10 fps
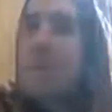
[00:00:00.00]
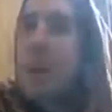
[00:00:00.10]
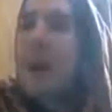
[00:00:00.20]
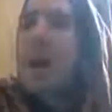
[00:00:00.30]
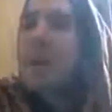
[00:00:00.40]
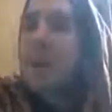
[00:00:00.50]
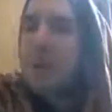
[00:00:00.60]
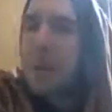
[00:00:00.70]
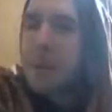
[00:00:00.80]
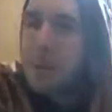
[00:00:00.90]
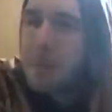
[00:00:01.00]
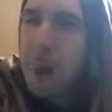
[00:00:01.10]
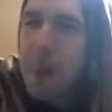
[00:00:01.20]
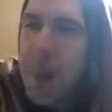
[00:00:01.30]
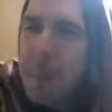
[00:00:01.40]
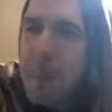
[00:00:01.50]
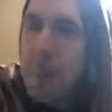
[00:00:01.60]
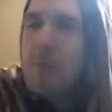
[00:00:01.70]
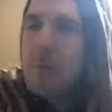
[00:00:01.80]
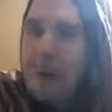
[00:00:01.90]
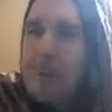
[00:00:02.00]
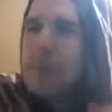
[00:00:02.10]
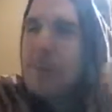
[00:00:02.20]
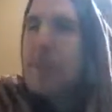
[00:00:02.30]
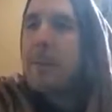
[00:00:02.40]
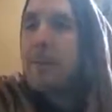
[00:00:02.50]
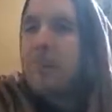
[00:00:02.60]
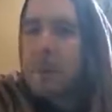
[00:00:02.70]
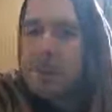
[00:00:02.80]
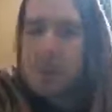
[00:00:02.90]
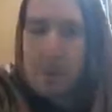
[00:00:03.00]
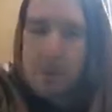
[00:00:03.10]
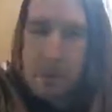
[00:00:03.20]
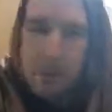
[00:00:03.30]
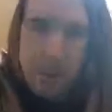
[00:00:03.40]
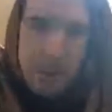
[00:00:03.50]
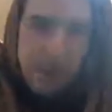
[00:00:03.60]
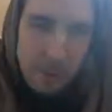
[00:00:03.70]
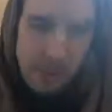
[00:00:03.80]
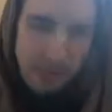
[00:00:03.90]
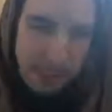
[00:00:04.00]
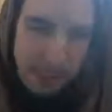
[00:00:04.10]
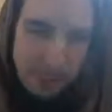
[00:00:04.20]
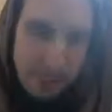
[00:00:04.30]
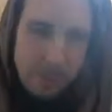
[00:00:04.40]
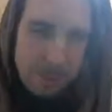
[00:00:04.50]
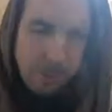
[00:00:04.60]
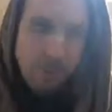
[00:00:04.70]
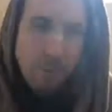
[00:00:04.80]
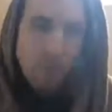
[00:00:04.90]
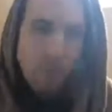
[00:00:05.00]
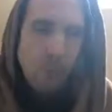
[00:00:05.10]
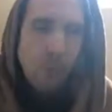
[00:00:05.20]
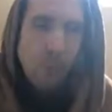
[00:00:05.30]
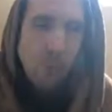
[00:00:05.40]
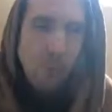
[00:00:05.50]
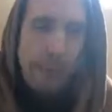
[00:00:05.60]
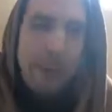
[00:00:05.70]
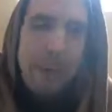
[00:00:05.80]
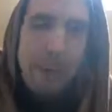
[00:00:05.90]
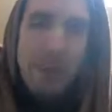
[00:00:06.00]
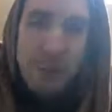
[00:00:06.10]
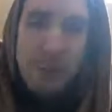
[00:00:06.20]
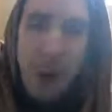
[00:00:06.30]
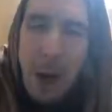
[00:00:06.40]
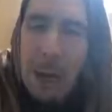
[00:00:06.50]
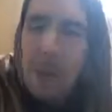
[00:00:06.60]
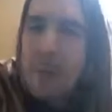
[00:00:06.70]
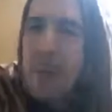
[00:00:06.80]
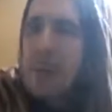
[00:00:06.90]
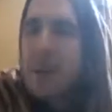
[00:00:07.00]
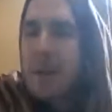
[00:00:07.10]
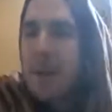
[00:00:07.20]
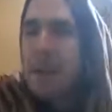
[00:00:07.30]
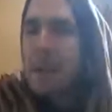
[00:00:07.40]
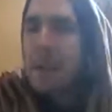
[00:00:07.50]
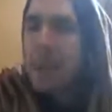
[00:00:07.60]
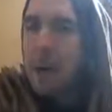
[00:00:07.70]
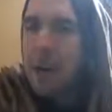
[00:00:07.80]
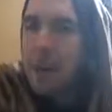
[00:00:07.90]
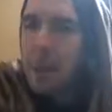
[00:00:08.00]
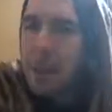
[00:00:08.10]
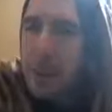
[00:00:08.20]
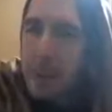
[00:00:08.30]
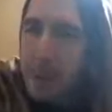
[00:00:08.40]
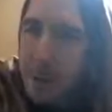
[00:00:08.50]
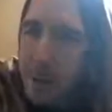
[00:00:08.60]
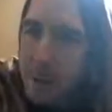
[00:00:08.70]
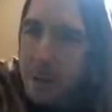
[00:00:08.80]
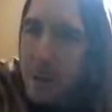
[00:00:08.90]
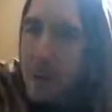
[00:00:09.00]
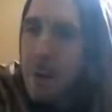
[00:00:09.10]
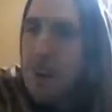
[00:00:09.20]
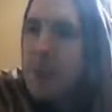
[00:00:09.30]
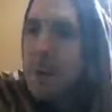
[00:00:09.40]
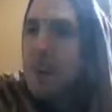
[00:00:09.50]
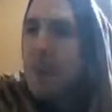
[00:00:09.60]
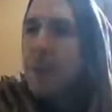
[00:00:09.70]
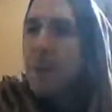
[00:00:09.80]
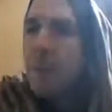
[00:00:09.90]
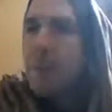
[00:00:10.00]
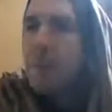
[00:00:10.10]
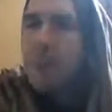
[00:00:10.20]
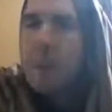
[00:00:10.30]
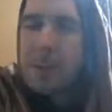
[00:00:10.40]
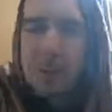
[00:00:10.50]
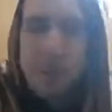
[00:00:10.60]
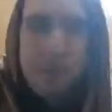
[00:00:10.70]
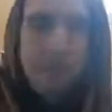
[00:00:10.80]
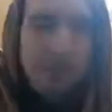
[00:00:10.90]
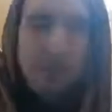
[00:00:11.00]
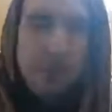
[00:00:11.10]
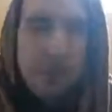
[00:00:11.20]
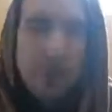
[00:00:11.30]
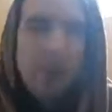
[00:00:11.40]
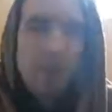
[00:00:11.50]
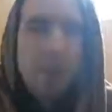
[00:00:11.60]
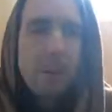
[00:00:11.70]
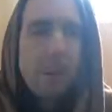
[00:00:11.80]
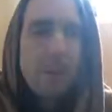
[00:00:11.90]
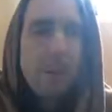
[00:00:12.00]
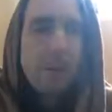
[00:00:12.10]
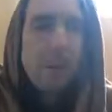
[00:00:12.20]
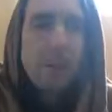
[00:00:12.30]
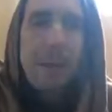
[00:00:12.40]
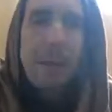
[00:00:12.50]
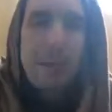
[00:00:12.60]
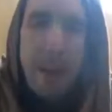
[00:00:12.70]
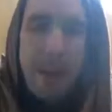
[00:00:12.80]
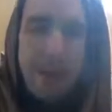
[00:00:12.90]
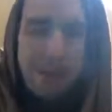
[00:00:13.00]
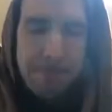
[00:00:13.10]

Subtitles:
Paravyakta. Para means transcendental. It's transcendental to this creation. That means that his body is Satchitananda Vigraha. It is full of eternity, knowledge and bliss. It is not made of matter.